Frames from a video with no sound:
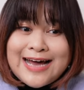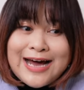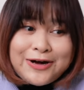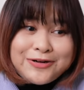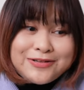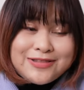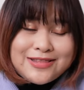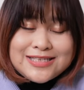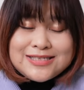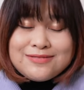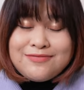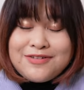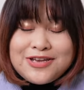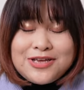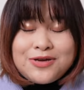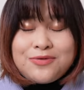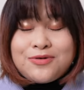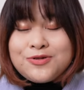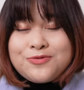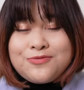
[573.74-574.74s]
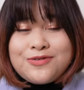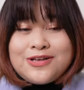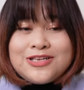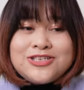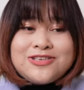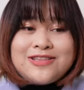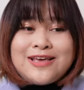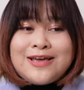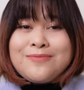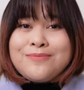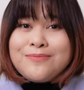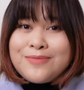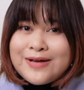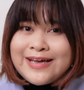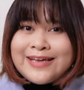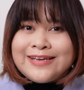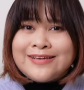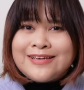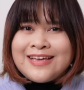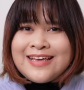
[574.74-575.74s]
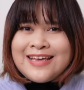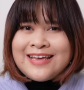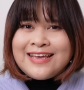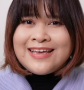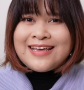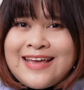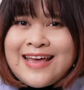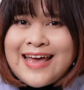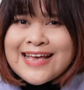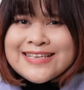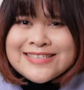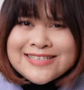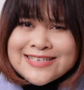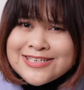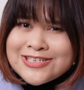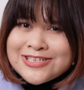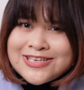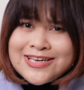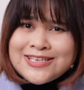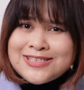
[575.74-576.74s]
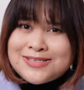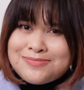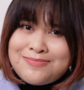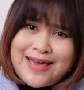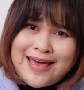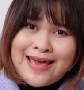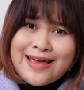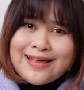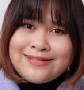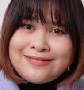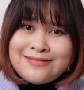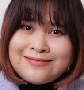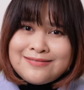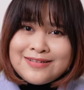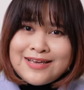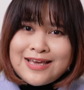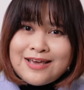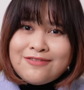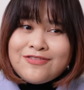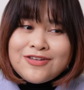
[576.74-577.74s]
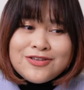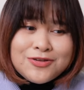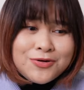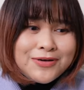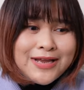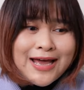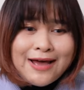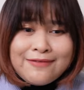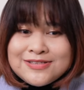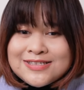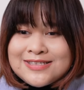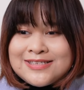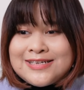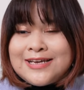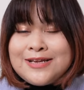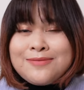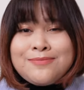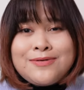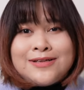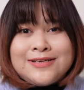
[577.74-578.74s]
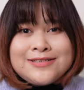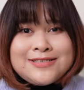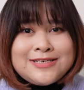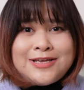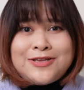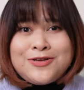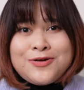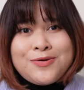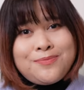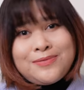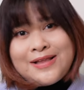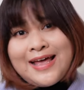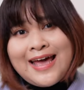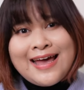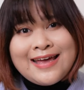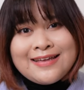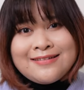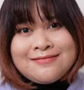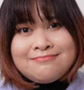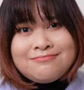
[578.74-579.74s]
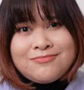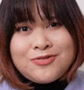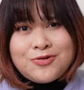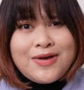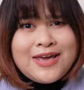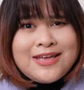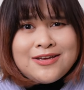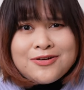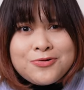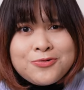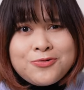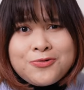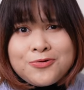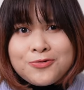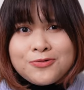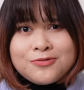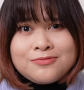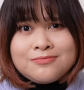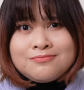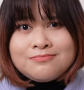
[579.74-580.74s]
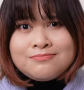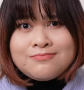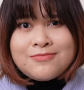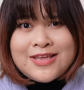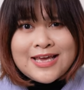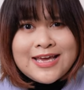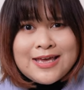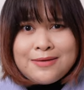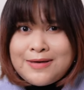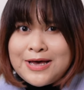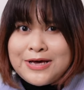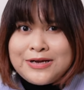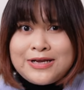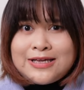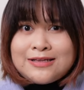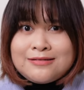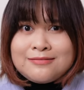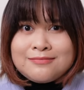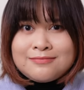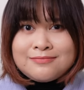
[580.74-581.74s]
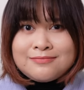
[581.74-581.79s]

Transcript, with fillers: doubt this video will reach them, but SDGs, man. If you don't have sustainability in your plan, you ain't cool. Think about it.